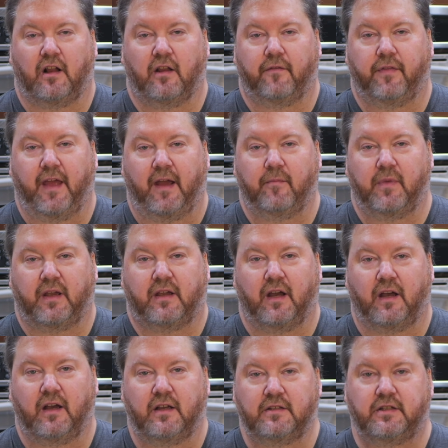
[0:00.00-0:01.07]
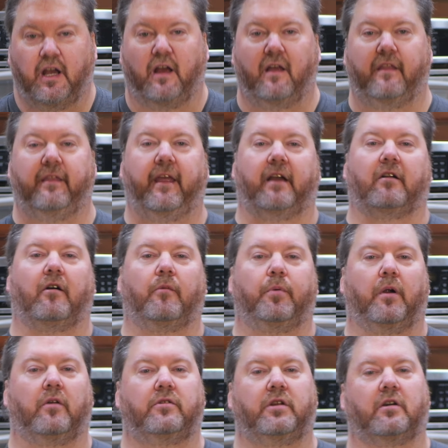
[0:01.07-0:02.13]
all of that because that
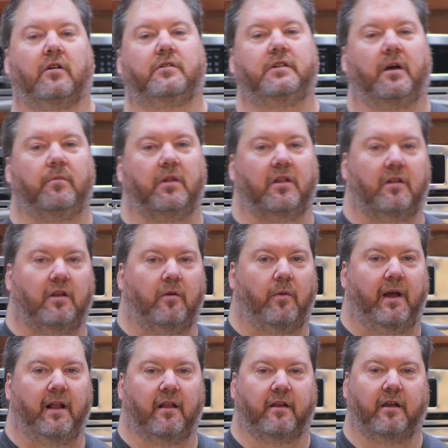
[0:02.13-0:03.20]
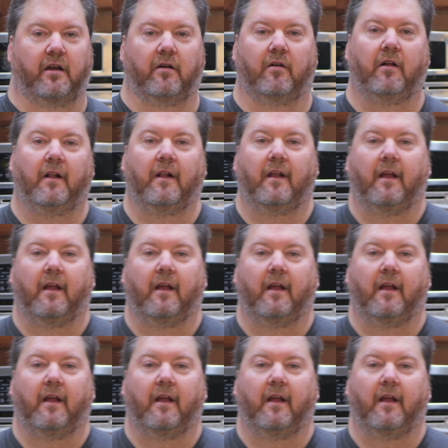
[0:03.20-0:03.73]
GoPro took a tumble a little while ago